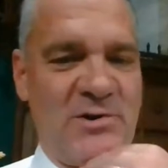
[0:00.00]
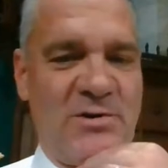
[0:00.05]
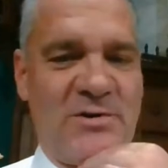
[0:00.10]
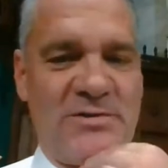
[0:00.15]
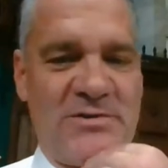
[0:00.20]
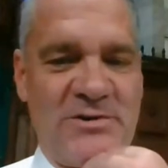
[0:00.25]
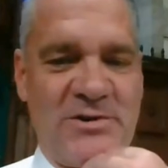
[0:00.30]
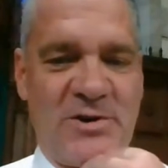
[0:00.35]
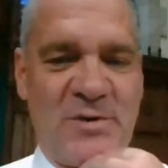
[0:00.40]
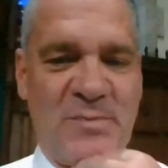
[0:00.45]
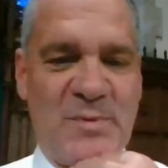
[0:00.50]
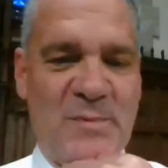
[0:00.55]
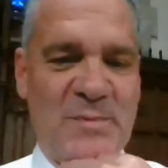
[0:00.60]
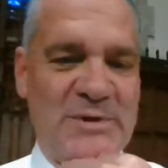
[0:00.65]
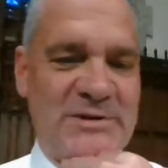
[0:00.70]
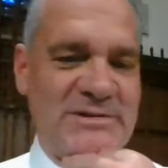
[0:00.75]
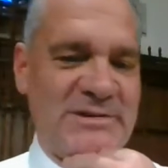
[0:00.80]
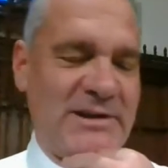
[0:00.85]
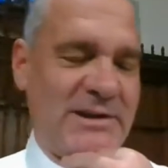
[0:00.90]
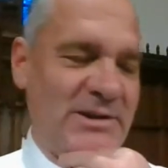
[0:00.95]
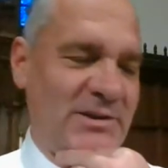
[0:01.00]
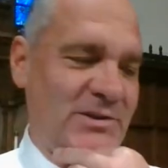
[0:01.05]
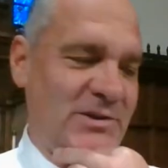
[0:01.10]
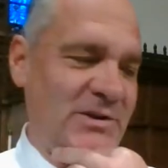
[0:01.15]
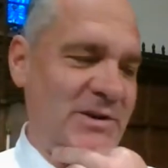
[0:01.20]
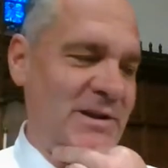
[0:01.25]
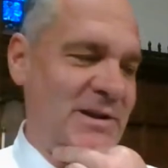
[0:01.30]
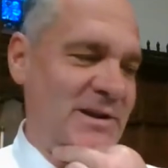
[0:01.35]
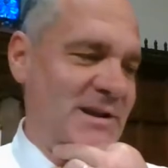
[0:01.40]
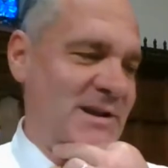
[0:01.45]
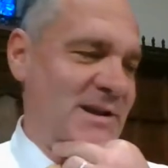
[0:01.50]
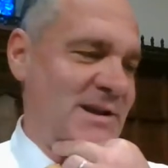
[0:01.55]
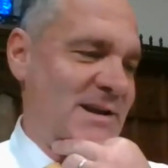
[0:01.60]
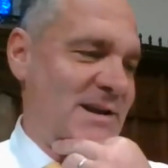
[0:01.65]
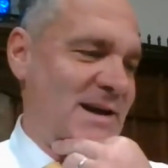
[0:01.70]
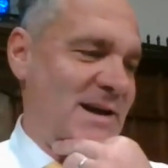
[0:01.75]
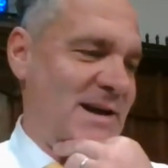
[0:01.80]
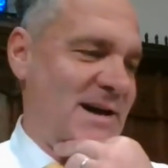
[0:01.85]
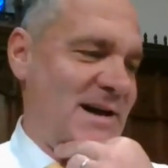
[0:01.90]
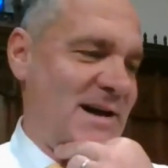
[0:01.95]
Northern Europe in particular,
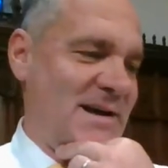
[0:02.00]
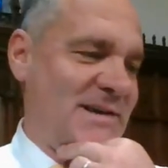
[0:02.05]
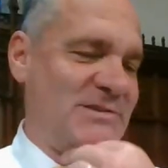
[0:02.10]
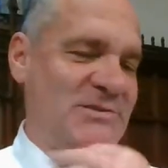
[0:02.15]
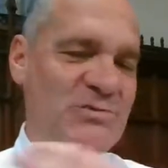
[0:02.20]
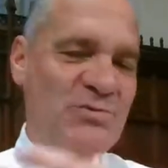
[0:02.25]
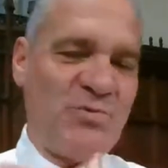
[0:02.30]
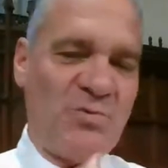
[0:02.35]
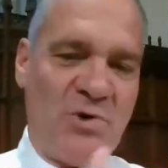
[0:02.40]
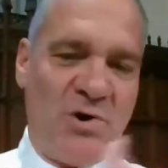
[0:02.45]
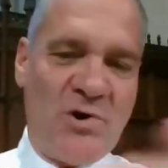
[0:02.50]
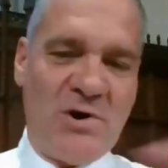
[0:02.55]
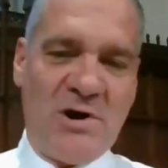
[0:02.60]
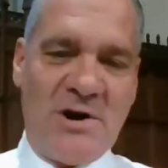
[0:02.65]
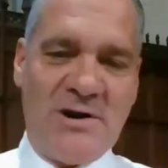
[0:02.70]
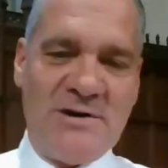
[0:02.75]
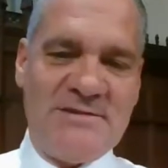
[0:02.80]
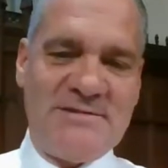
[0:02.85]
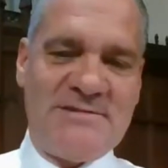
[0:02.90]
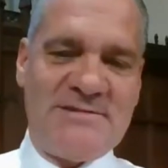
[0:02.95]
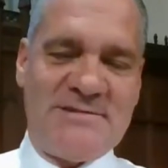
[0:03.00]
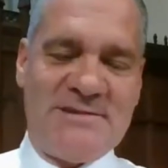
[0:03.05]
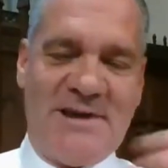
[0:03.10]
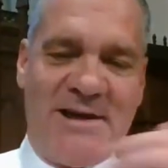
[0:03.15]
towards